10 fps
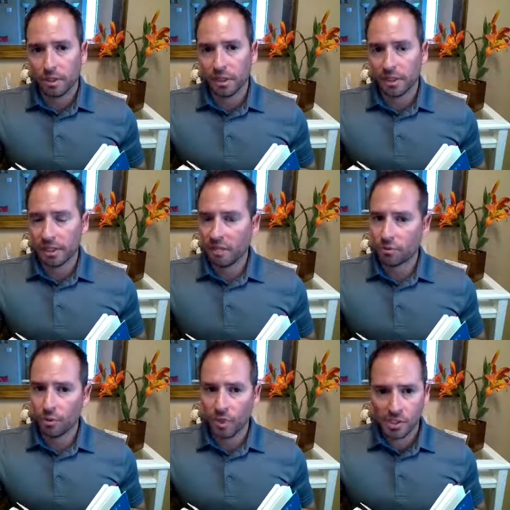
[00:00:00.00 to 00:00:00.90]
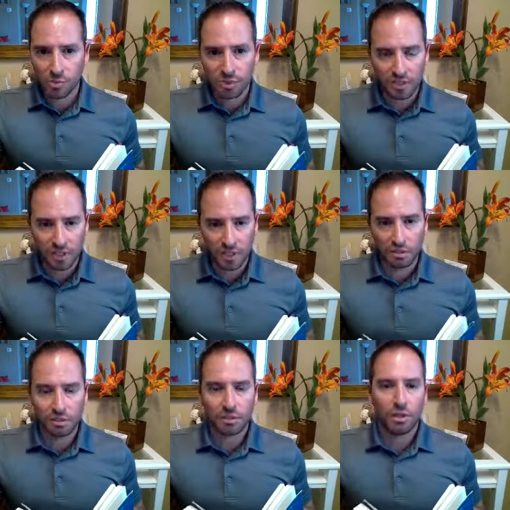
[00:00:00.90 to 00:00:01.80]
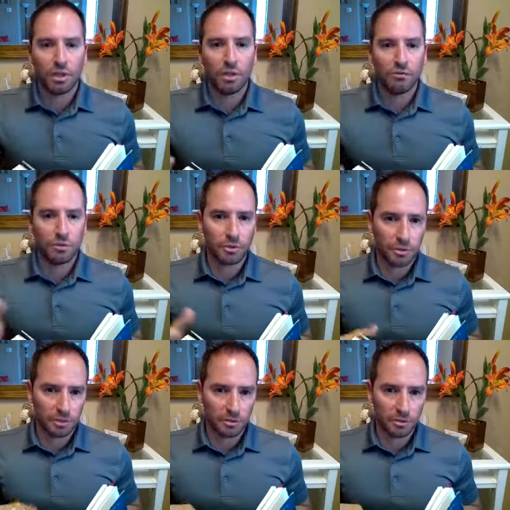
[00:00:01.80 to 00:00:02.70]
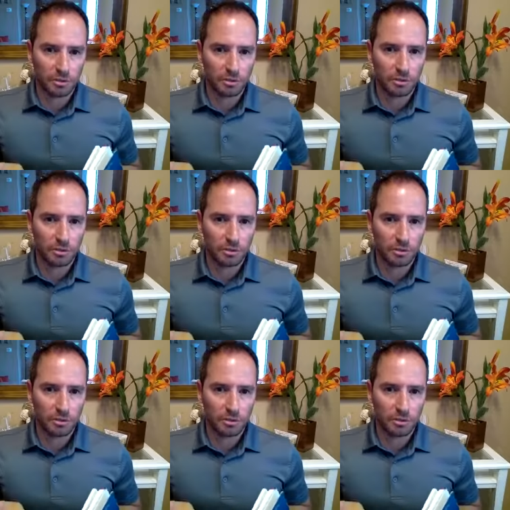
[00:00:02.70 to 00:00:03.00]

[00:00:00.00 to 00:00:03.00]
and have no expectation of your conduct,